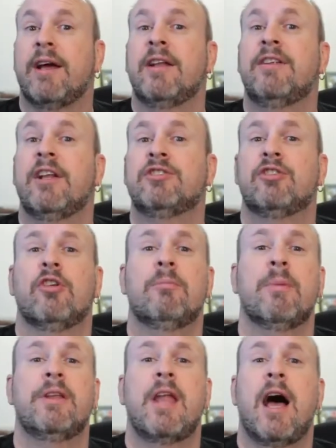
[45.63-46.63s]
a digital
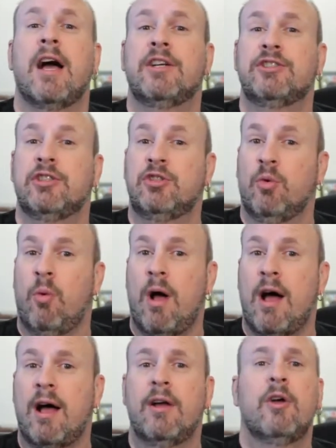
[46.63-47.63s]
menage a
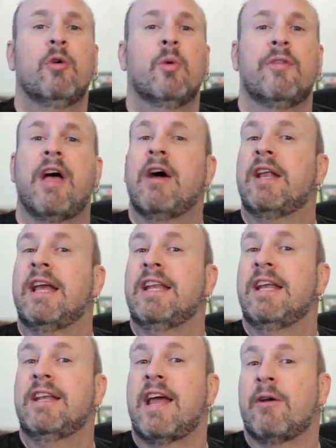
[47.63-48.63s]
trois without
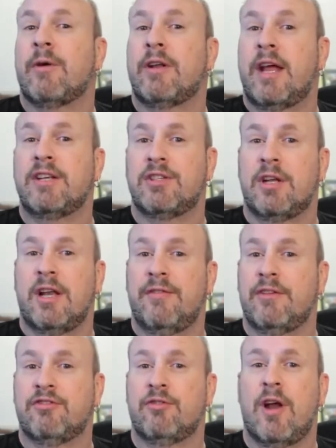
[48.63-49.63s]
any degradation in
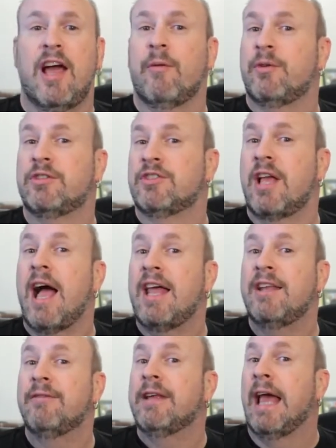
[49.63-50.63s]
this drive, which is
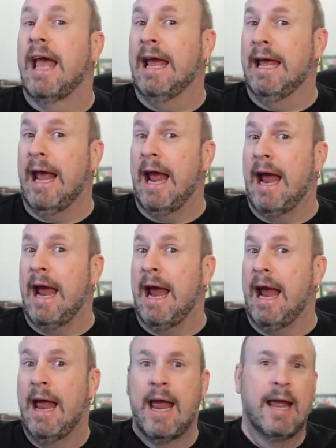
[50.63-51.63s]
kind of
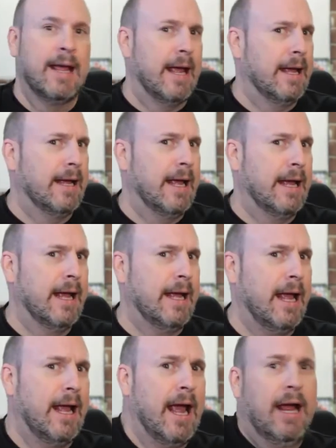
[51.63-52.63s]
kinky. Kinky, kinky,
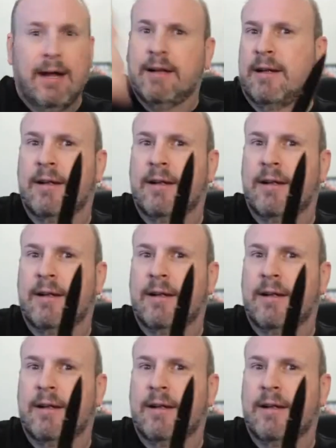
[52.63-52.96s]
kinky.